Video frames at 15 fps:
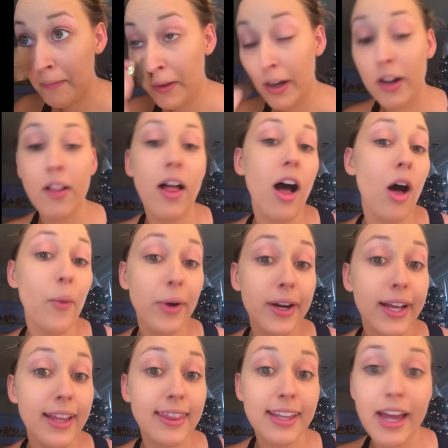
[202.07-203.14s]
It'll all
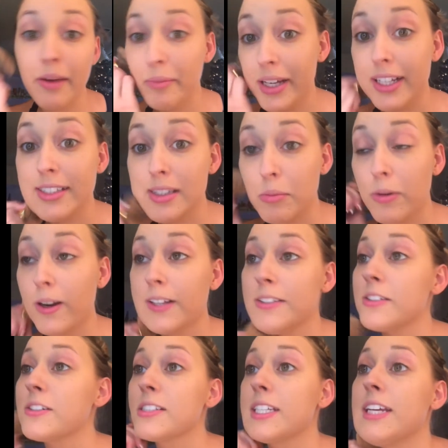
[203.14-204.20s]
work at the end because the
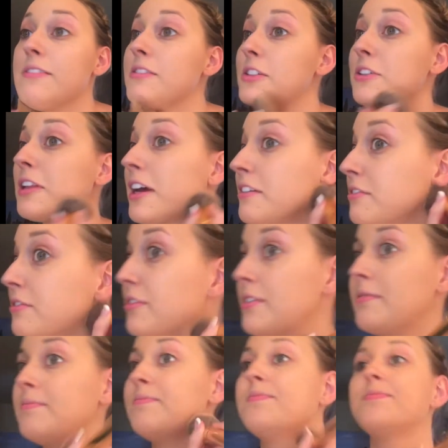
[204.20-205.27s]
bronzer saves your life.
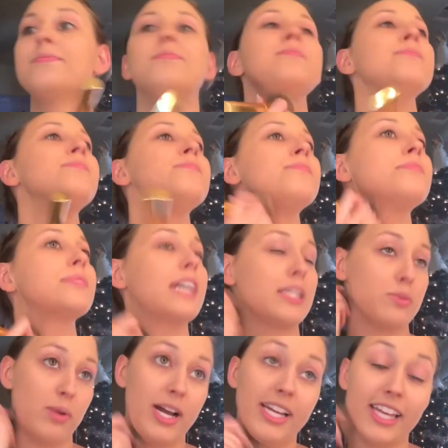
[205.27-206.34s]

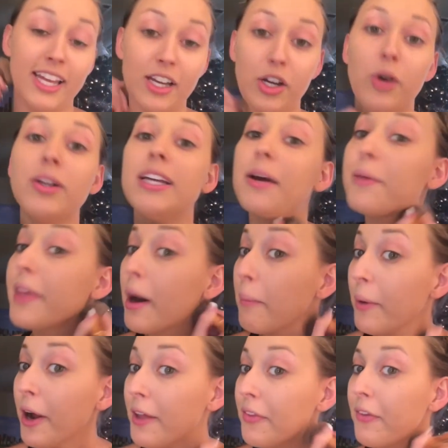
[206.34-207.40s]
That's why I can't go a day without
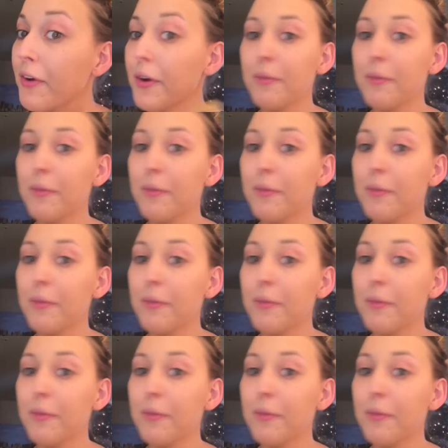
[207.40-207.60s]
bronzer.